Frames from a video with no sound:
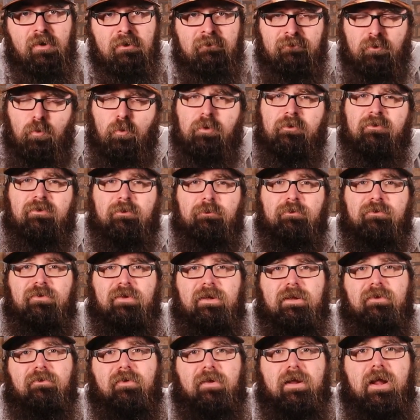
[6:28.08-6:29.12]
If you want some
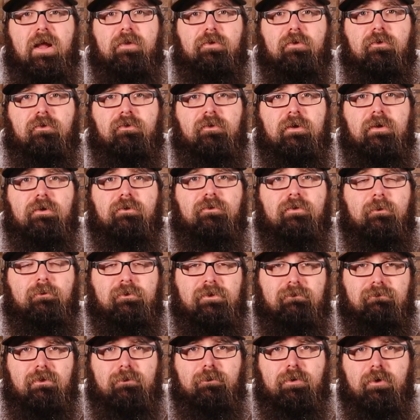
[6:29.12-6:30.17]
seeds, I got the seeds from
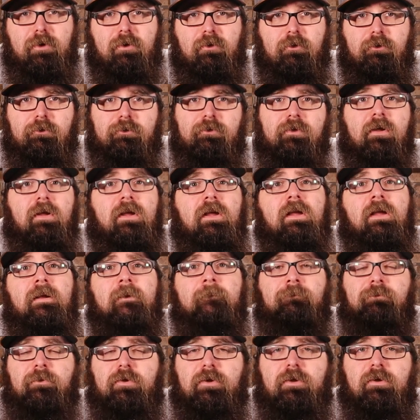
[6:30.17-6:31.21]
Jimmy Pickles.
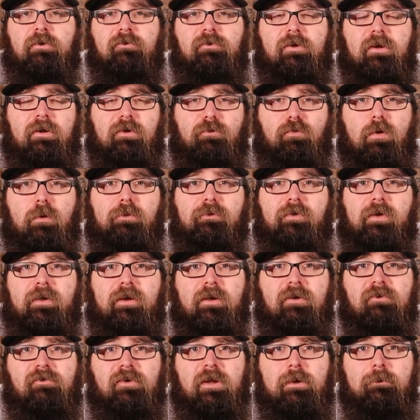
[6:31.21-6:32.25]
You can check his website
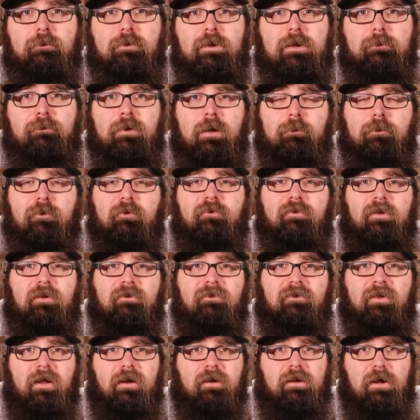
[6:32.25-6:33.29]
at
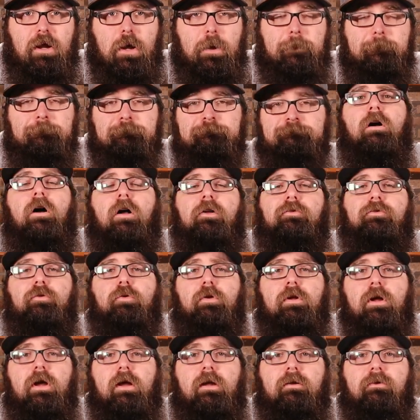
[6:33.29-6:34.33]
jppepperseeds.com. Also,
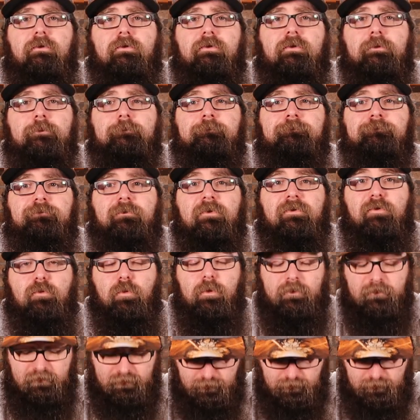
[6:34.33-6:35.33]
guys, if you want